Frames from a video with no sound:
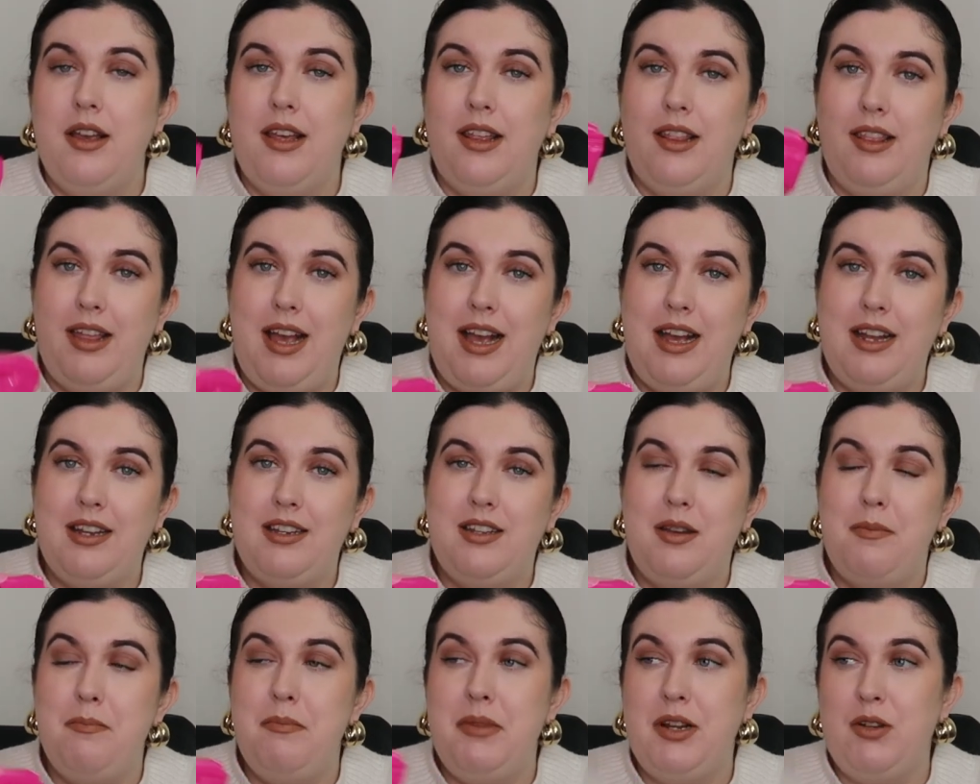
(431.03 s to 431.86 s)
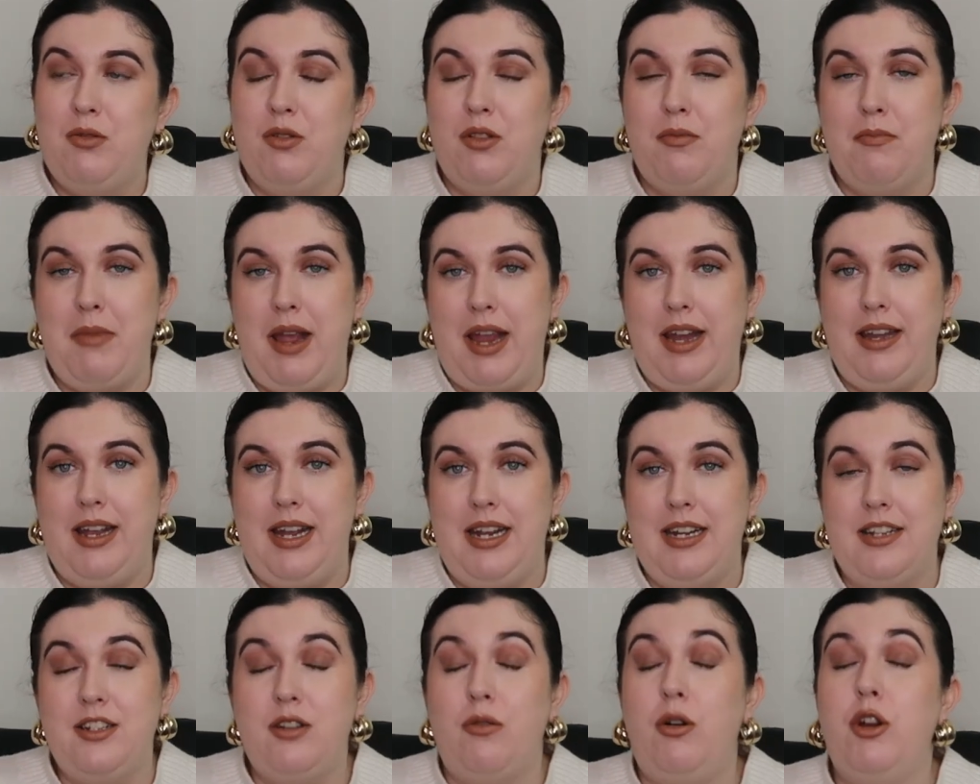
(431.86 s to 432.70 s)
That mixed with
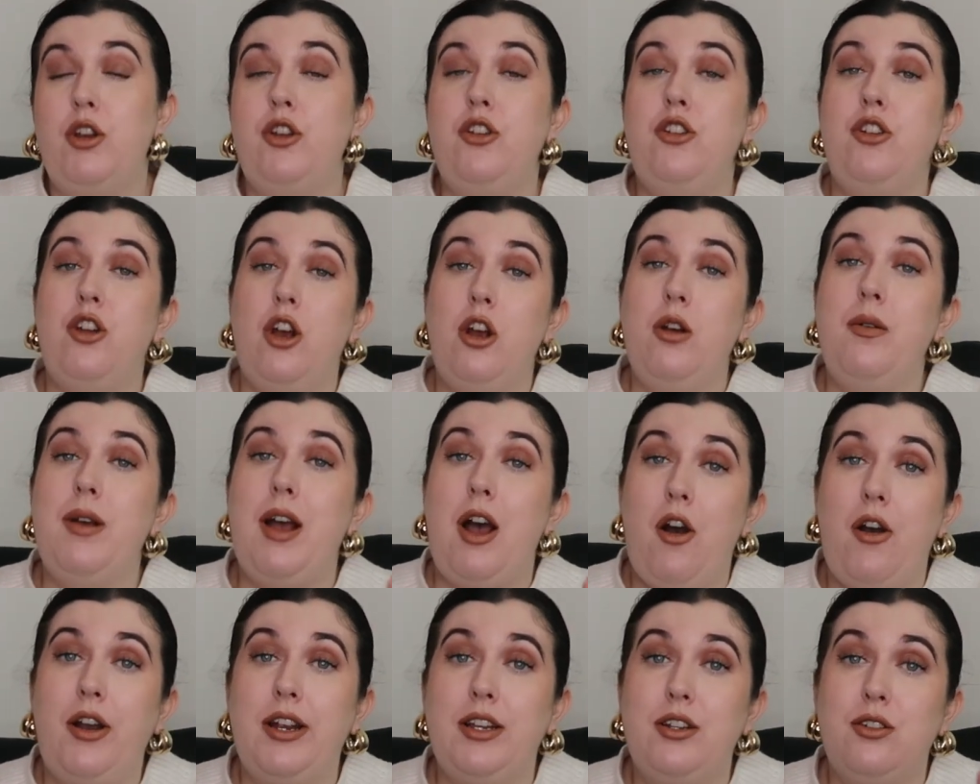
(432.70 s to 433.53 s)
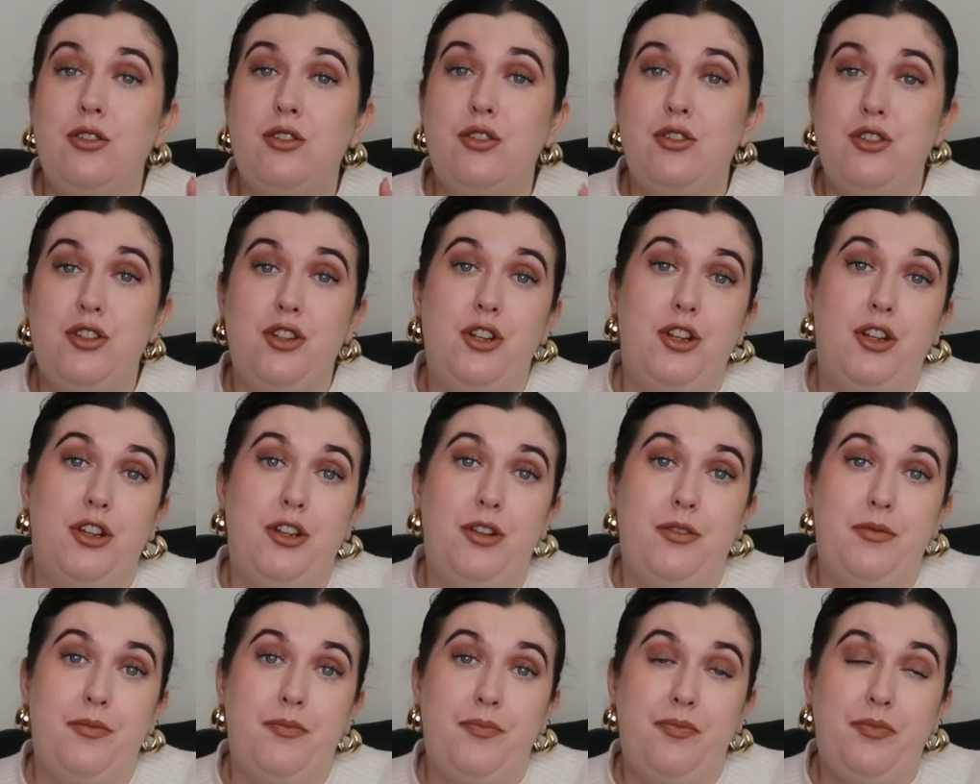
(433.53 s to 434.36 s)
mayonnaise. So I know Heinz
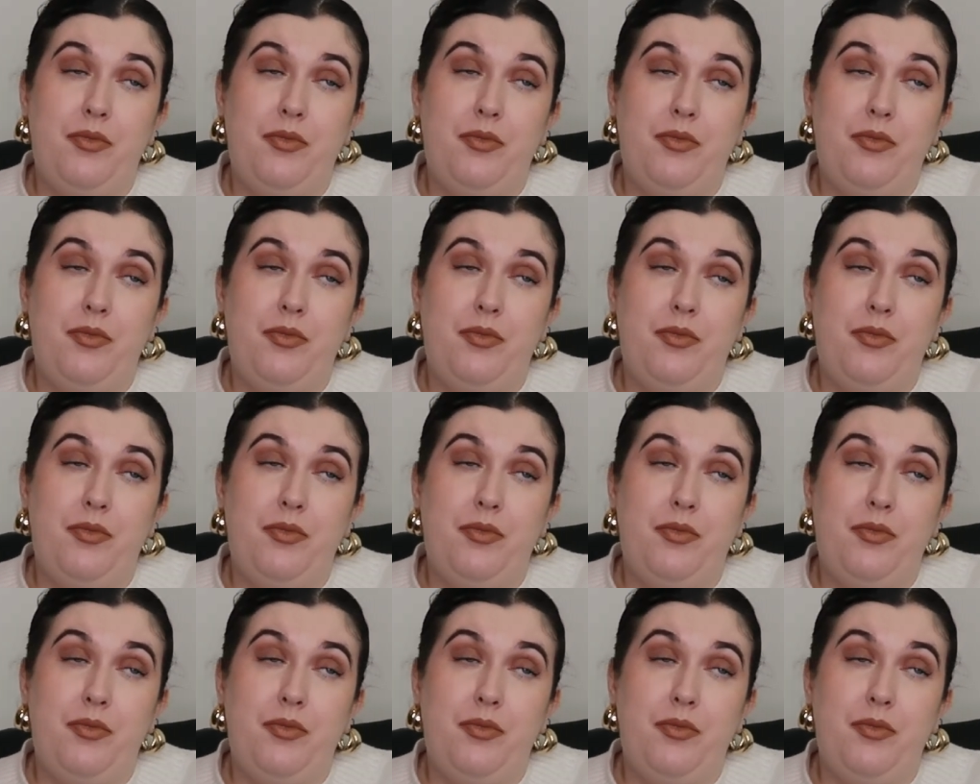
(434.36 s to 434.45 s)
do